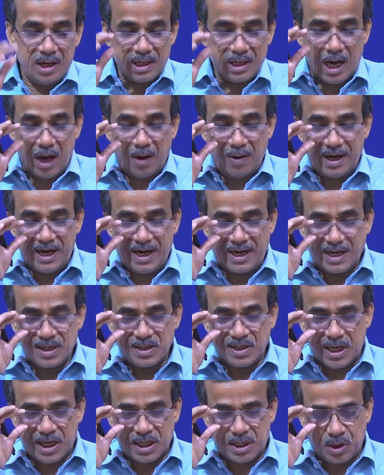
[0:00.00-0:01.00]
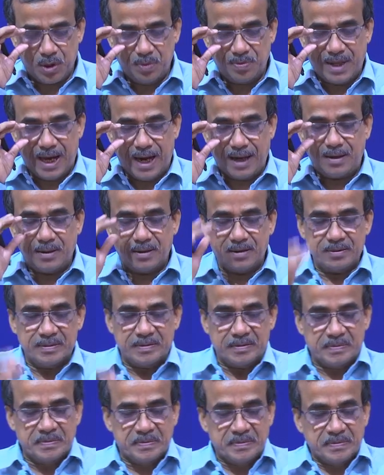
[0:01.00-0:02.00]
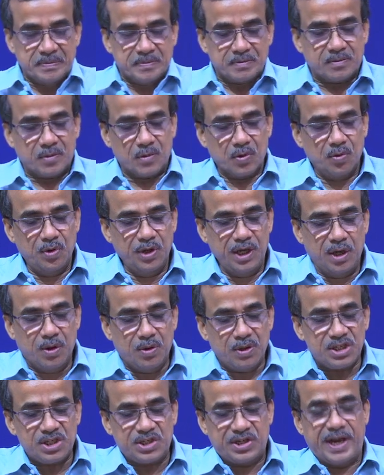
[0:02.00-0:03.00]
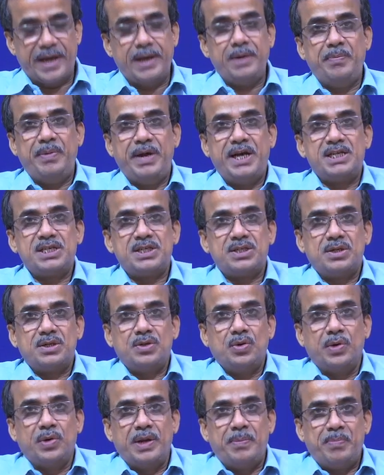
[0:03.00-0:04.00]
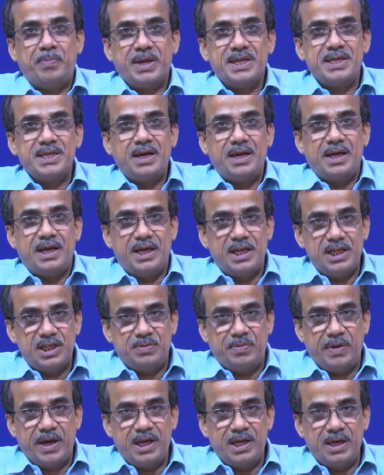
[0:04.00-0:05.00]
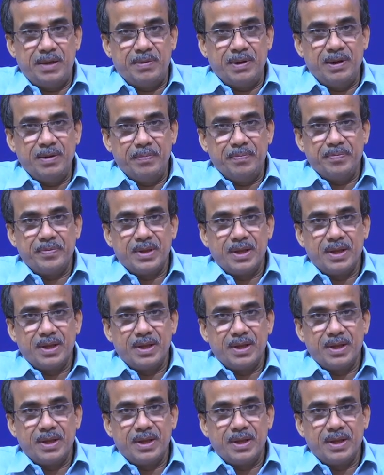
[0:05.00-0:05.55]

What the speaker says: Now, let us assume that we use 10 bits to represent each variable,